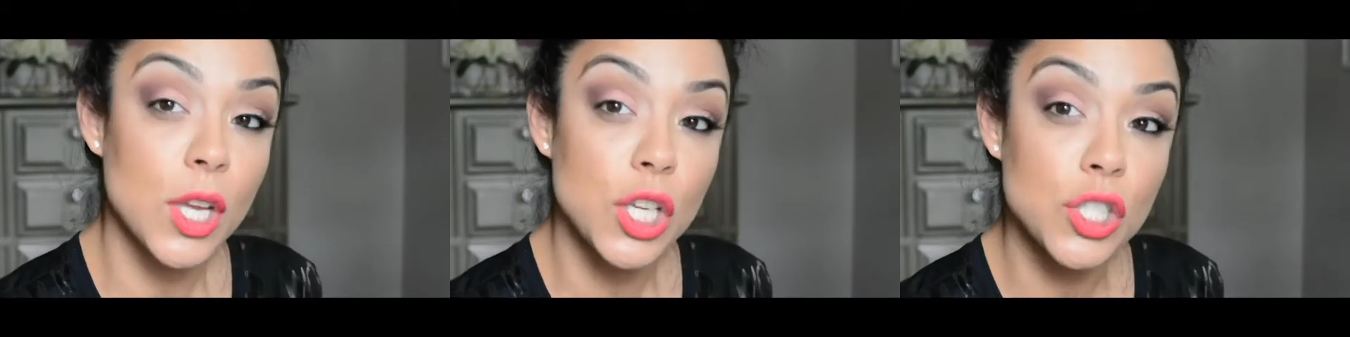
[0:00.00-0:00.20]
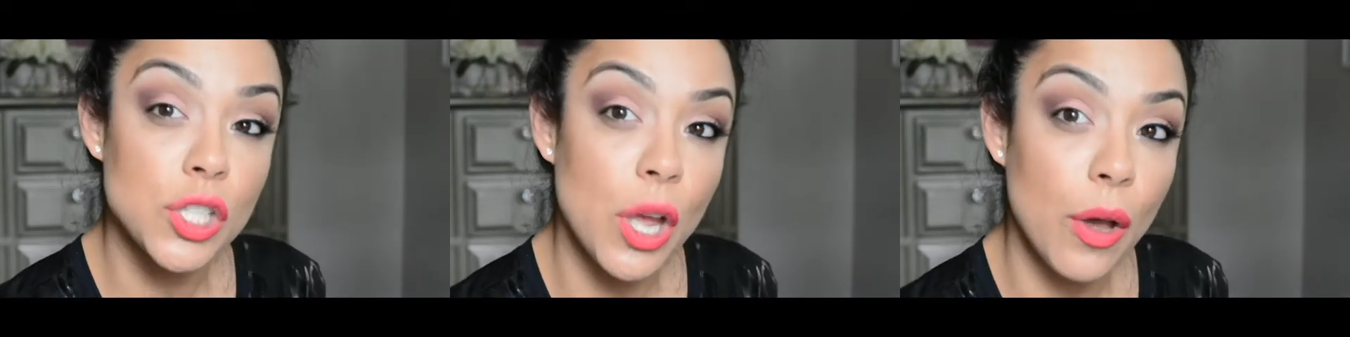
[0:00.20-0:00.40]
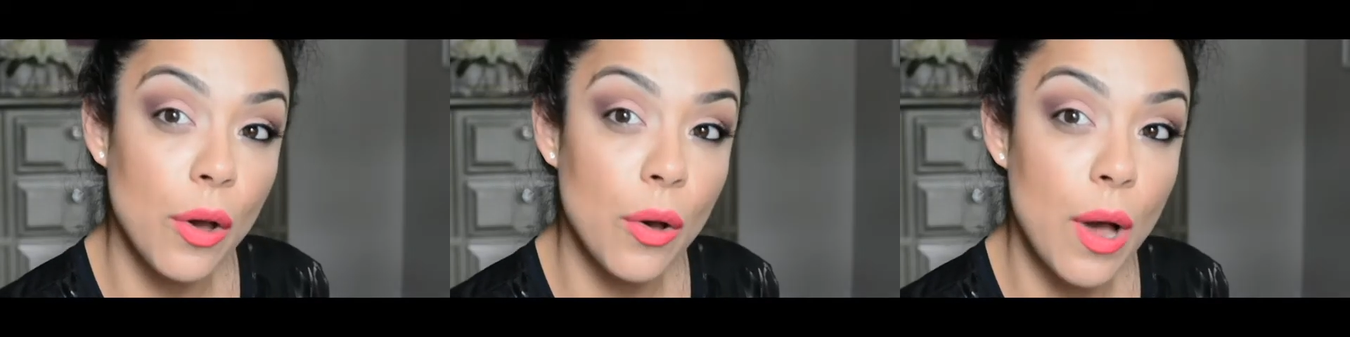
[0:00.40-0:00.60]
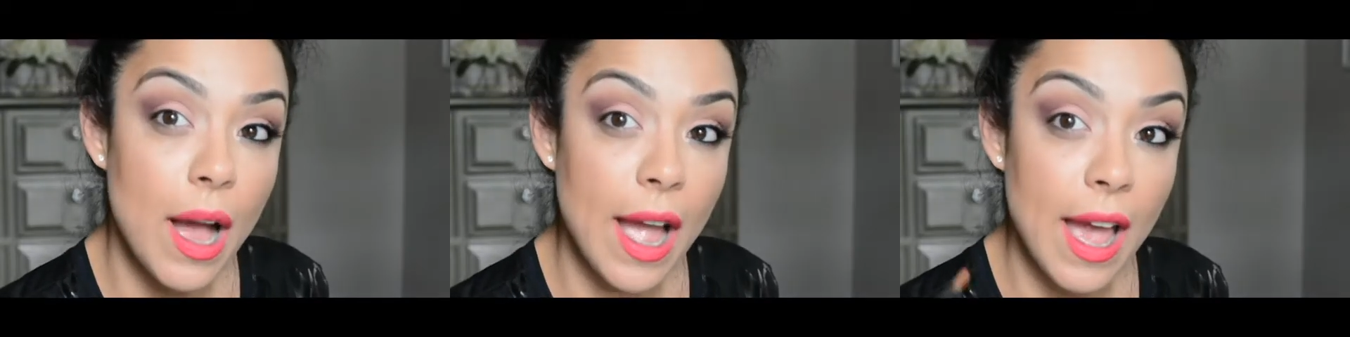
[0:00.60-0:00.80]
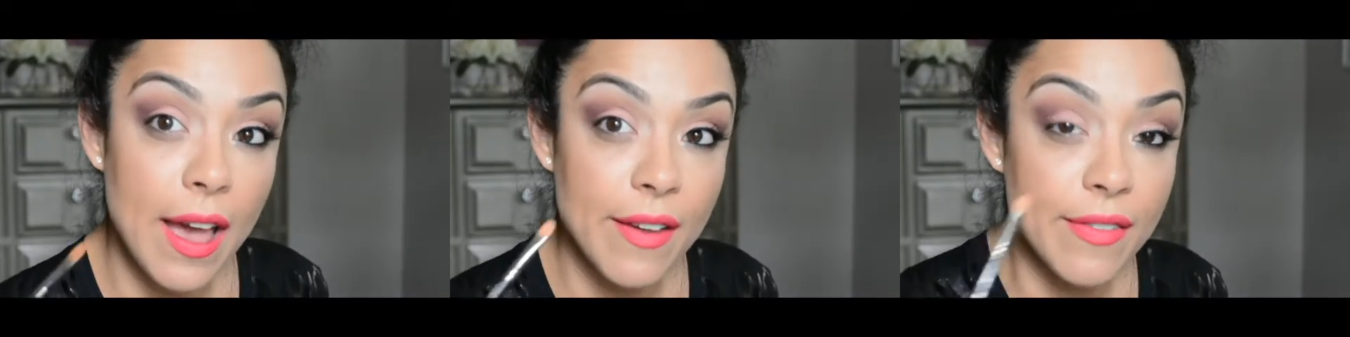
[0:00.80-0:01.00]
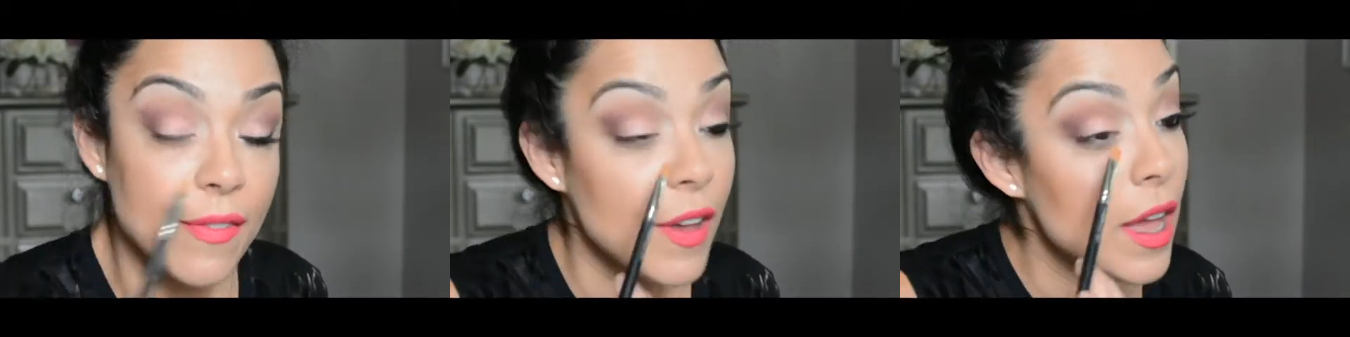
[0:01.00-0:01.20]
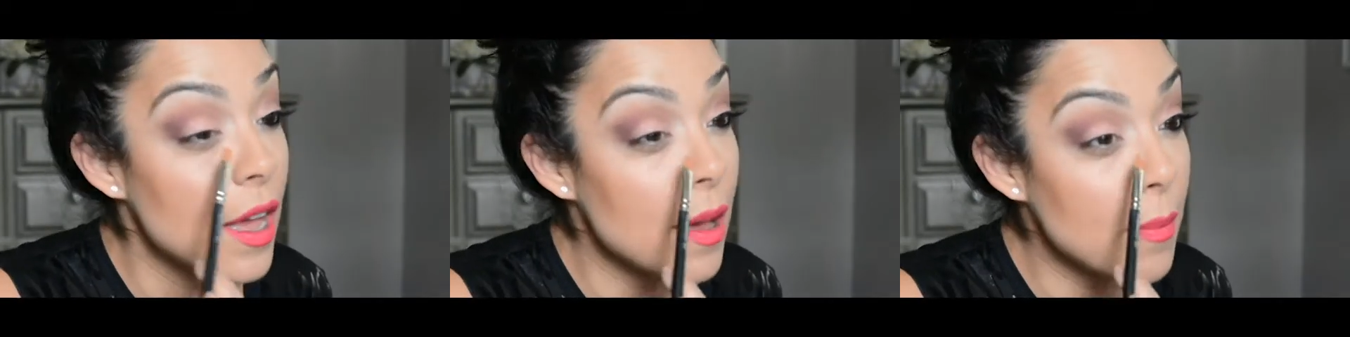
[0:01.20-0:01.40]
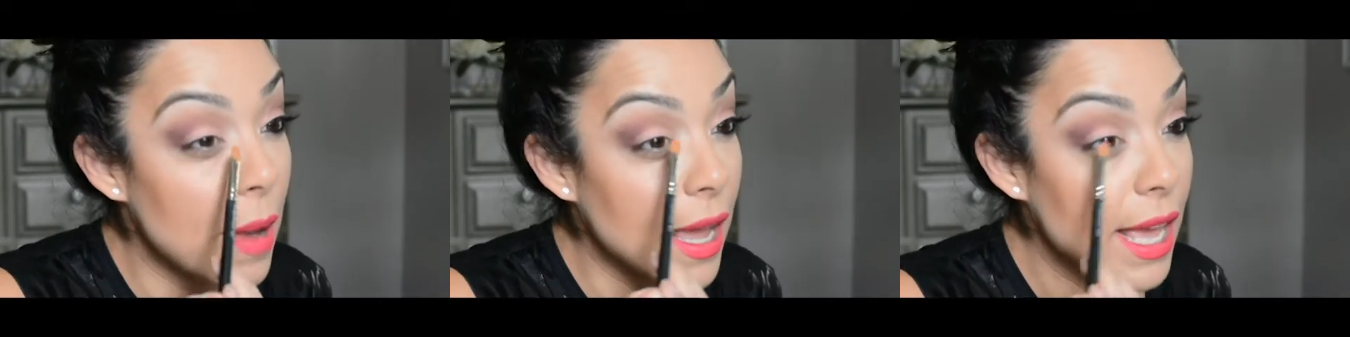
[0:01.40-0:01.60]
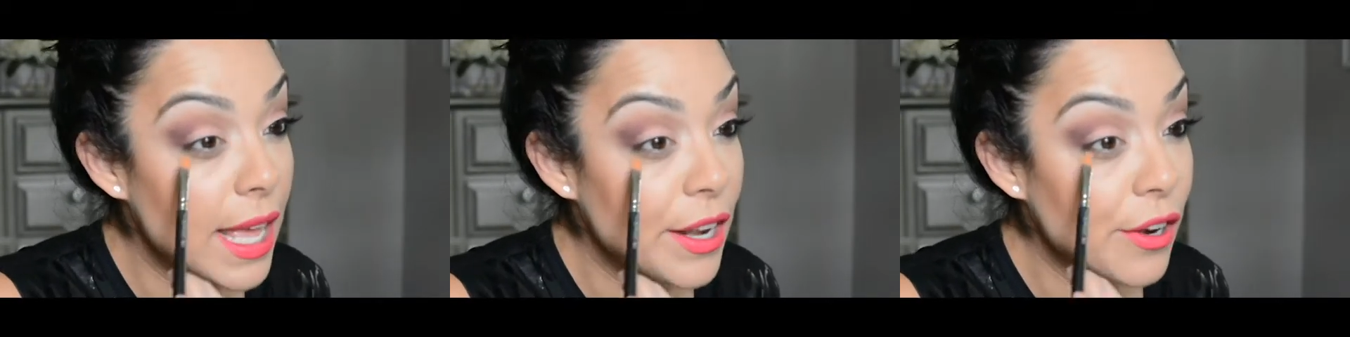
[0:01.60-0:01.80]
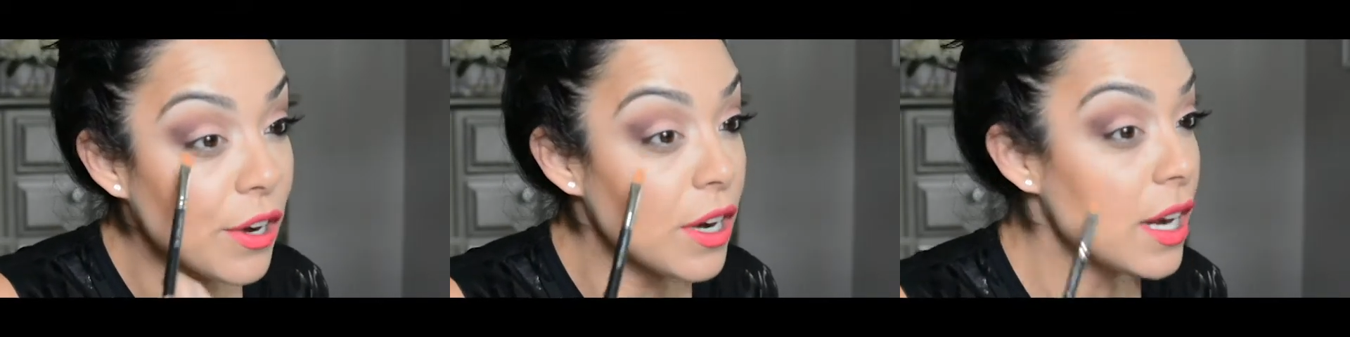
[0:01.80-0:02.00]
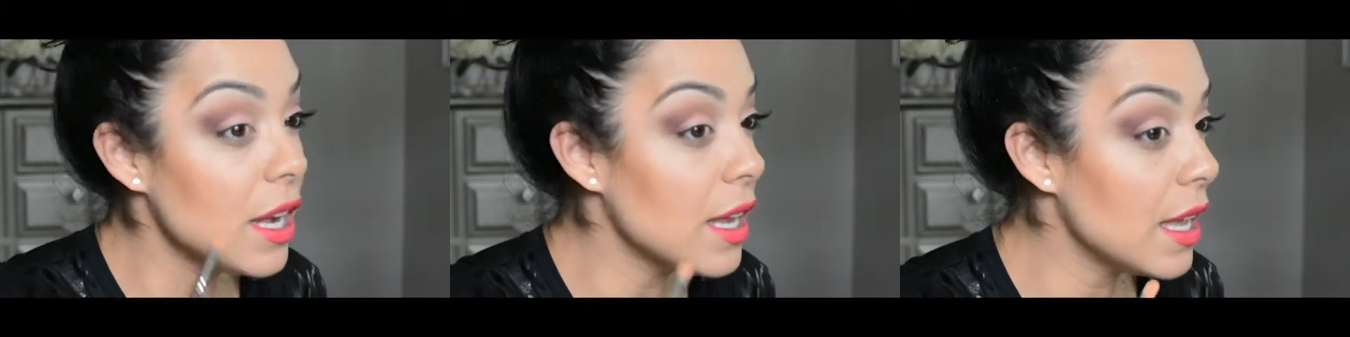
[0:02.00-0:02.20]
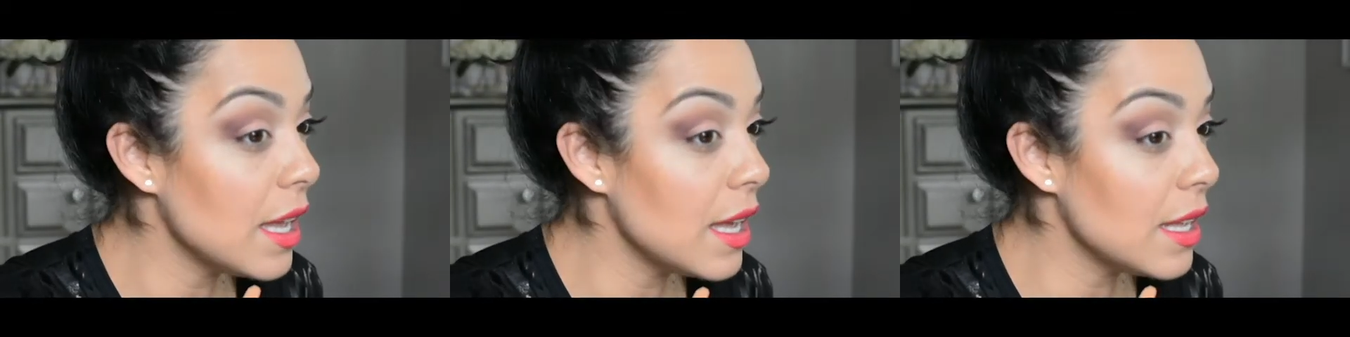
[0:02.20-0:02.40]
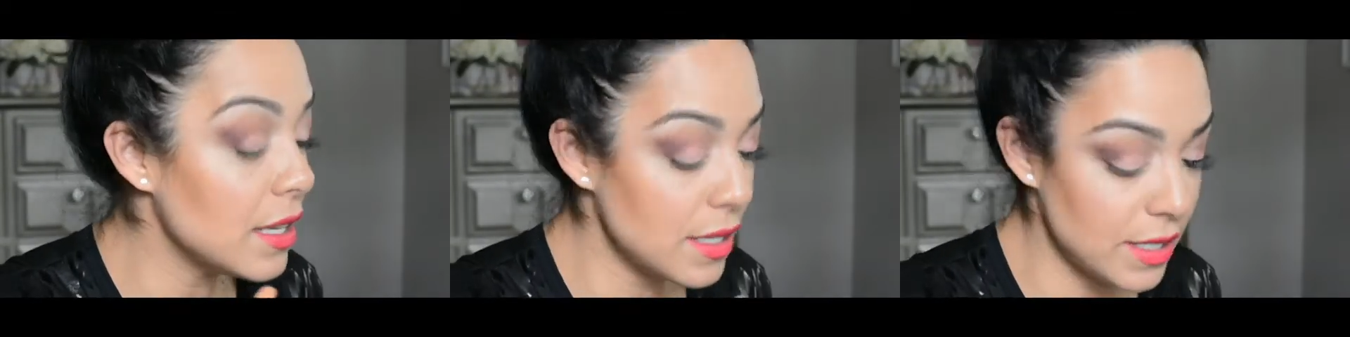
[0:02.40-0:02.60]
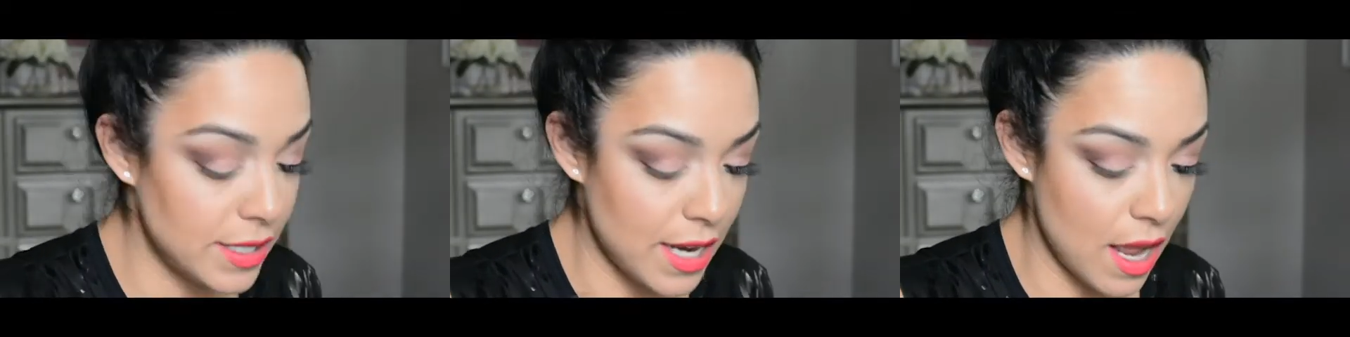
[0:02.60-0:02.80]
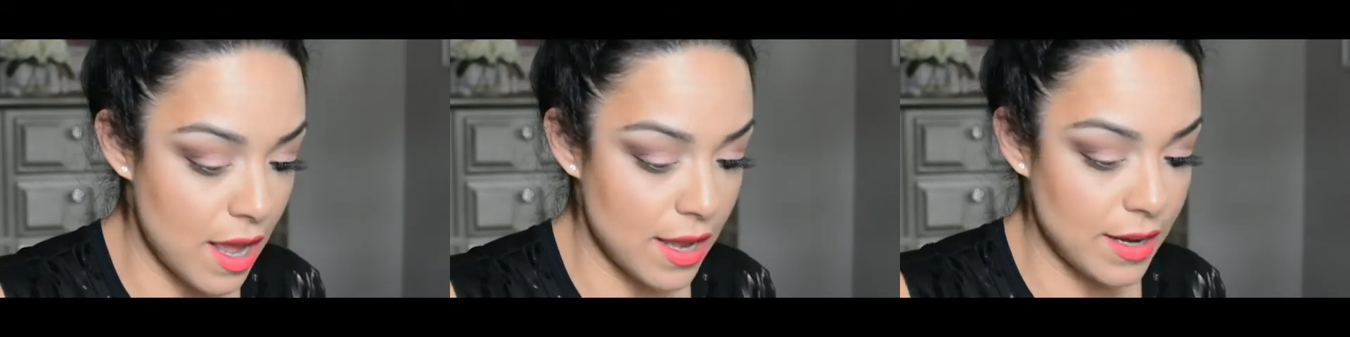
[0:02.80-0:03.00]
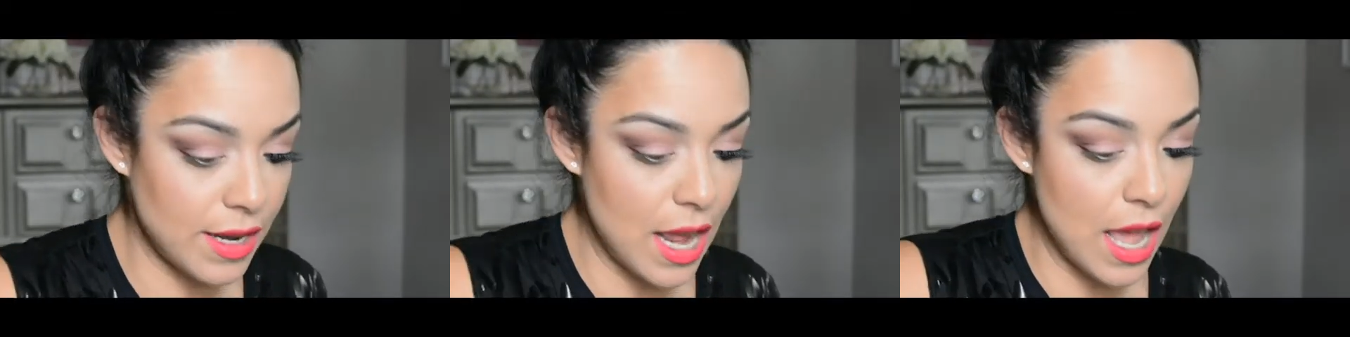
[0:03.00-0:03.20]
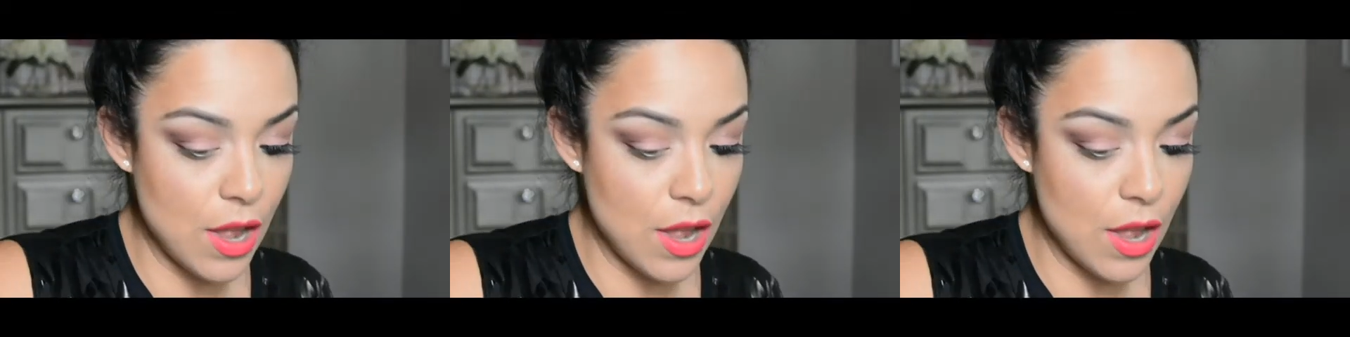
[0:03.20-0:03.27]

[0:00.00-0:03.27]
So I have my inner end done,